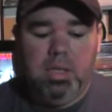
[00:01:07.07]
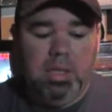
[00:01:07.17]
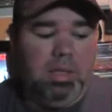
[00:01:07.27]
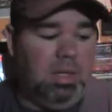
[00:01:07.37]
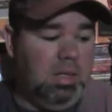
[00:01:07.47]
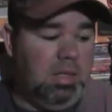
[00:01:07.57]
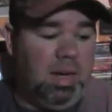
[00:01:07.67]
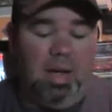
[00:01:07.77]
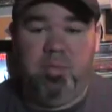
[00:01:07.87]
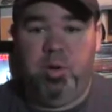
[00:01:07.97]
and then
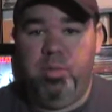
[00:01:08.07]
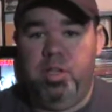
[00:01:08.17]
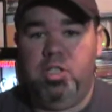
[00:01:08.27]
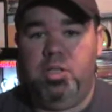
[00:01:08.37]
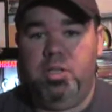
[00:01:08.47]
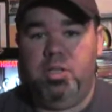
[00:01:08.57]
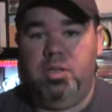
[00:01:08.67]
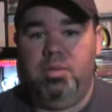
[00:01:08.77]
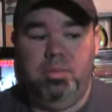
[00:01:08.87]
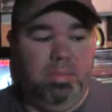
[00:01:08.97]
I pretty much
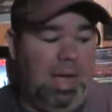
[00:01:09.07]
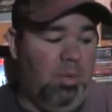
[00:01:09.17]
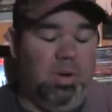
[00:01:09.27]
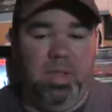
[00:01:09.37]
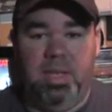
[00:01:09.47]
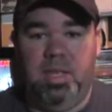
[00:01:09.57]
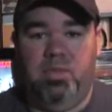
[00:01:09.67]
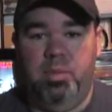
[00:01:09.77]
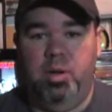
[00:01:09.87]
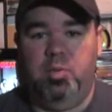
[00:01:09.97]
buy whatever they get in
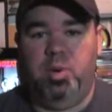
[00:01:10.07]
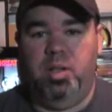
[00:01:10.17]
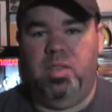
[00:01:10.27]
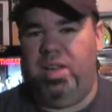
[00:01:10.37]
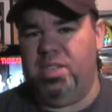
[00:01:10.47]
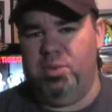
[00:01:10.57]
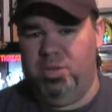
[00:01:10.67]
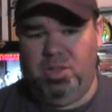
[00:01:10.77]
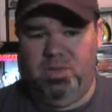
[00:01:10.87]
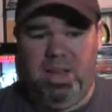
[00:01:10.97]
for the most part. They've got some
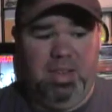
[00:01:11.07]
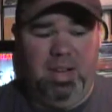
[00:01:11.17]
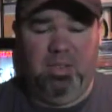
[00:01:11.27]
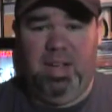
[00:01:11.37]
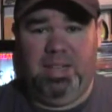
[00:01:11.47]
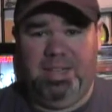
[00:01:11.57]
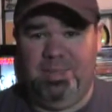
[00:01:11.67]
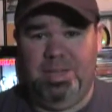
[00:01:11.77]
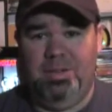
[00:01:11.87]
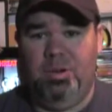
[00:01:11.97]
new stuff now that I don't like
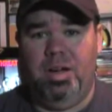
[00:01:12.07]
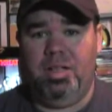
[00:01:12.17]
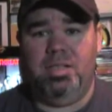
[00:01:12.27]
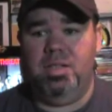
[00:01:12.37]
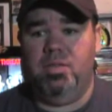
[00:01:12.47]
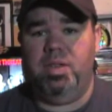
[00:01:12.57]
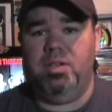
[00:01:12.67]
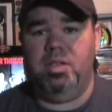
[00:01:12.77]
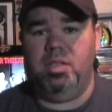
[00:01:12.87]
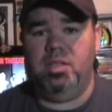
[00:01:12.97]
some Kid Rock and stuff I
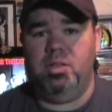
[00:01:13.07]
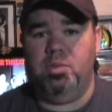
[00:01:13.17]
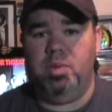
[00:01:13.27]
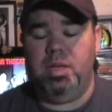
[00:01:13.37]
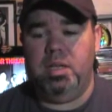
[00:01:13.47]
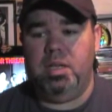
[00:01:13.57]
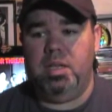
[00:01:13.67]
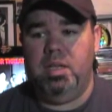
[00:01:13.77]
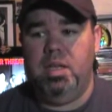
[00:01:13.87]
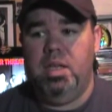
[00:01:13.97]
don't listen to,
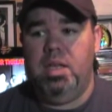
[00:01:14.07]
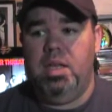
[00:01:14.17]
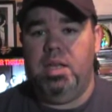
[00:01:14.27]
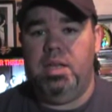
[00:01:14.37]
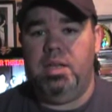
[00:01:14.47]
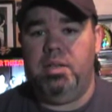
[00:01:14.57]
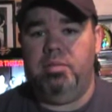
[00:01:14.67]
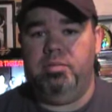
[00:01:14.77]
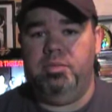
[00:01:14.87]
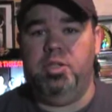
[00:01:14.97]
but
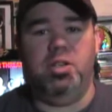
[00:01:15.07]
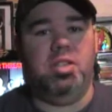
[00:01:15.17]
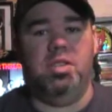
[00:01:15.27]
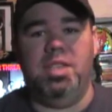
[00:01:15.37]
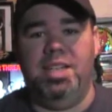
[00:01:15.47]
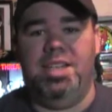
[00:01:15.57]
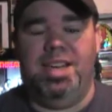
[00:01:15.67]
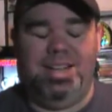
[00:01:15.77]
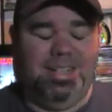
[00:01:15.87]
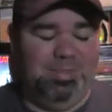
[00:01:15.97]
so they're still sitting
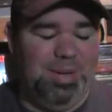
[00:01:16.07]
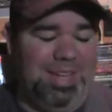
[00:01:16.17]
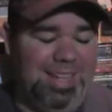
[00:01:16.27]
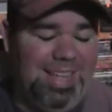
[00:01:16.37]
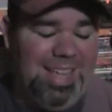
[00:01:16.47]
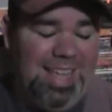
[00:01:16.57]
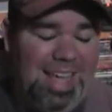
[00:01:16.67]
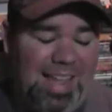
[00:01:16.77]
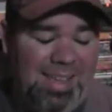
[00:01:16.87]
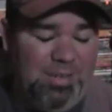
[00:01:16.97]
there. But
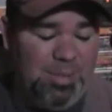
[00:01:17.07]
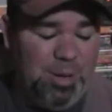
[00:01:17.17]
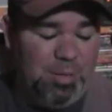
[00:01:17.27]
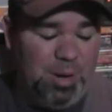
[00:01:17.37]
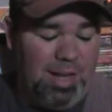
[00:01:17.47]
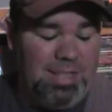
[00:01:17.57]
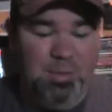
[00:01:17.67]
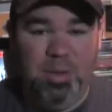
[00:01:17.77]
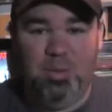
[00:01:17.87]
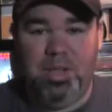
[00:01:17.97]
I think for the most part, I seem
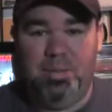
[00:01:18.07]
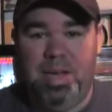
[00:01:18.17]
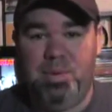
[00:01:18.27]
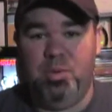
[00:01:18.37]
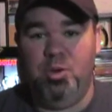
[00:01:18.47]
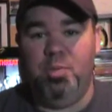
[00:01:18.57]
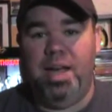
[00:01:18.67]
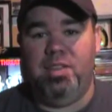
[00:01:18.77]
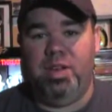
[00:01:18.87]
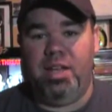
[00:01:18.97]
to be one of the main people who
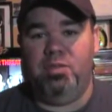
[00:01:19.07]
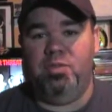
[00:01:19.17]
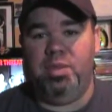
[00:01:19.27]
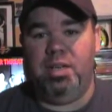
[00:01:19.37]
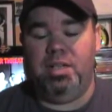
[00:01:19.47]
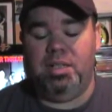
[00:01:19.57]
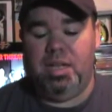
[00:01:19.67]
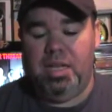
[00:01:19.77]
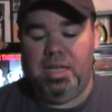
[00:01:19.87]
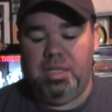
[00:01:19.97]
buy the vinyl from there,
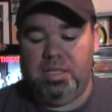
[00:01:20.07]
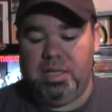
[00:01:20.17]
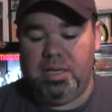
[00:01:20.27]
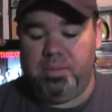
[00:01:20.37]
and